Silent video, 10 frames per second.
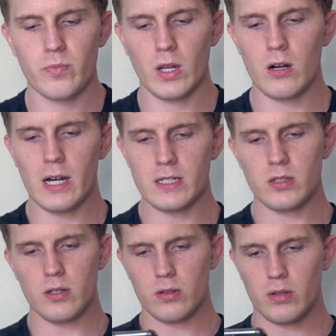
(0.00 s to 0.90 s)
All right,
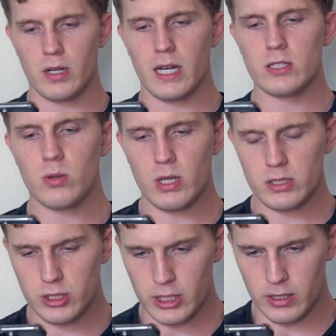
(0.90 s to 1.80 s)
so next
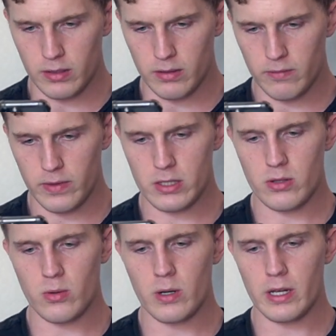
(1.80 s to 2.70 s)
question,
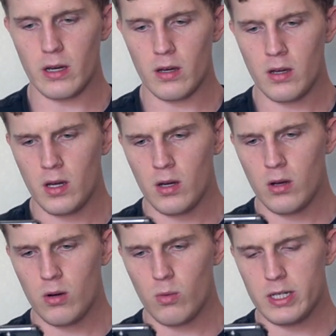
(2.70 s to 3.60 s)
Victoria.
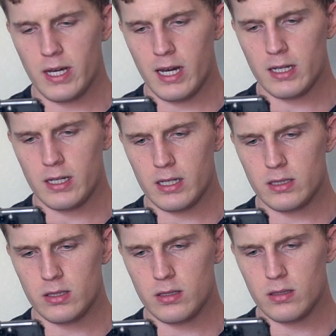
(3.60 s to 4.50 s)
What
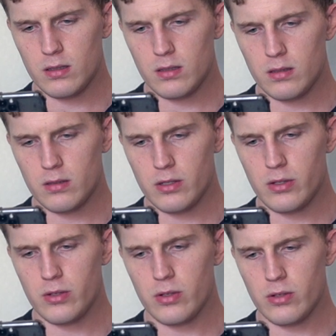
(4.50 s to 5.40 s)
tactics do
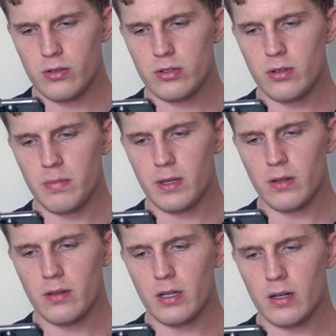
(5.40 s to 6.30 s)
you use to
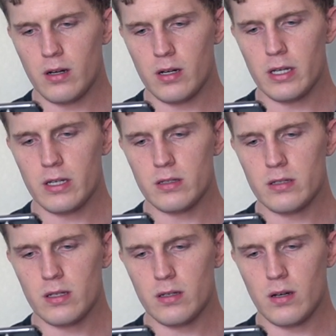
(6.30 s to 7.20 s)
build an
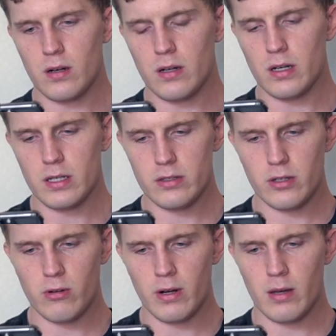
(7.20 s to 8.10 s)
audience on
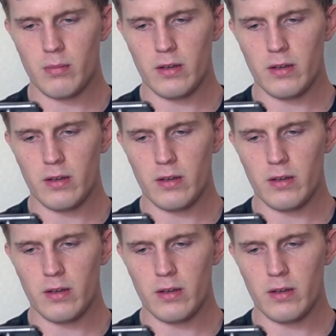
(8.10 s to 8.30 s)
Instagram?